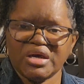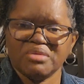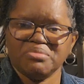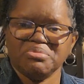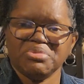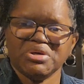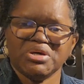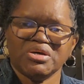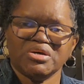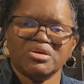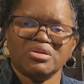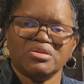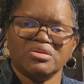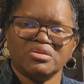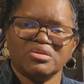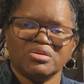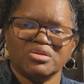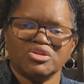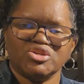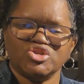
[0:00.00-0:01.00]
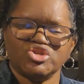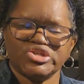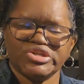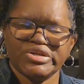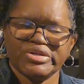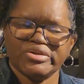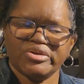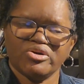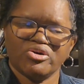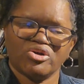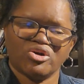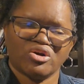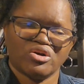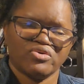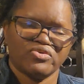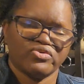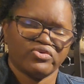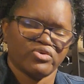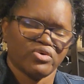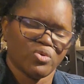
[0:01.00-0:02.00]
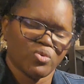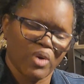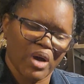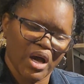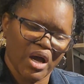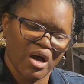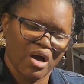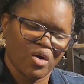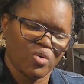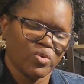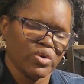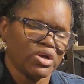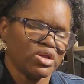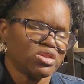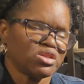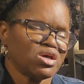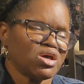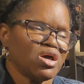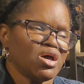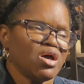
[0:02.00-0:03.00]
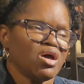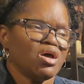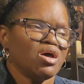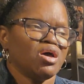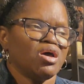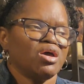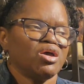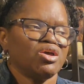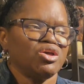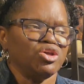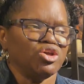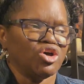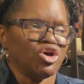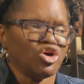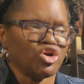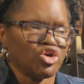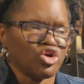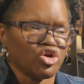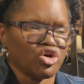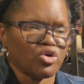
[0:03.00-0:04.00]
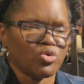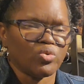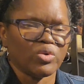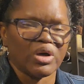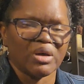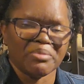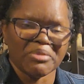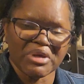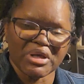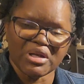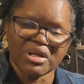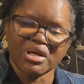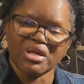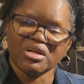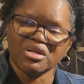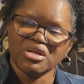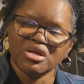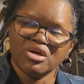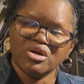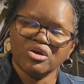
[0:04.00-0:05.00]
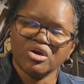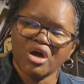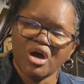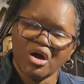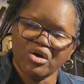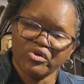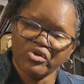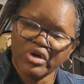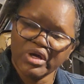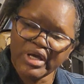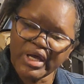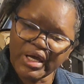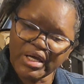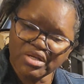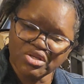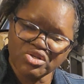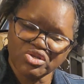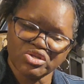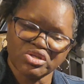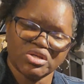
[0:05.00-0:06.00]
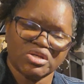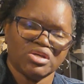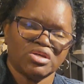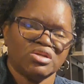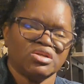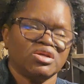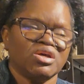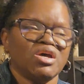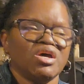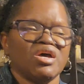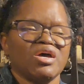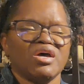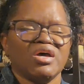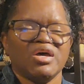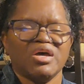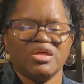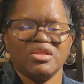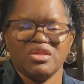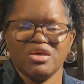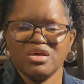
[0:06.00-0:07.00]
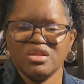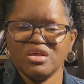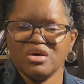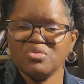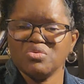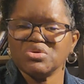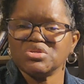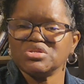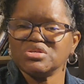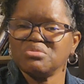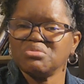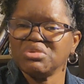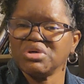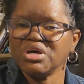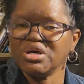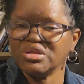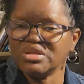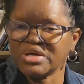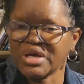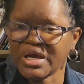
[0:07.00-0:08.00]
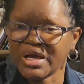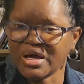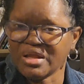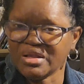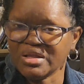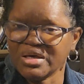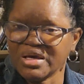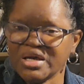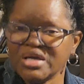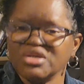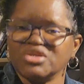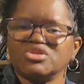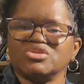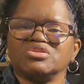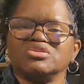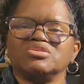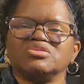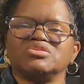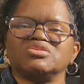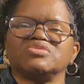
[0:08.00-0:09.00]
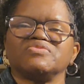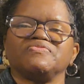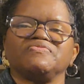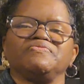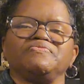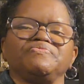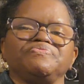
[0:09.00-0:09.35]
had been cheating on her for a while with younger women in their congregation. And then there were some other allegations.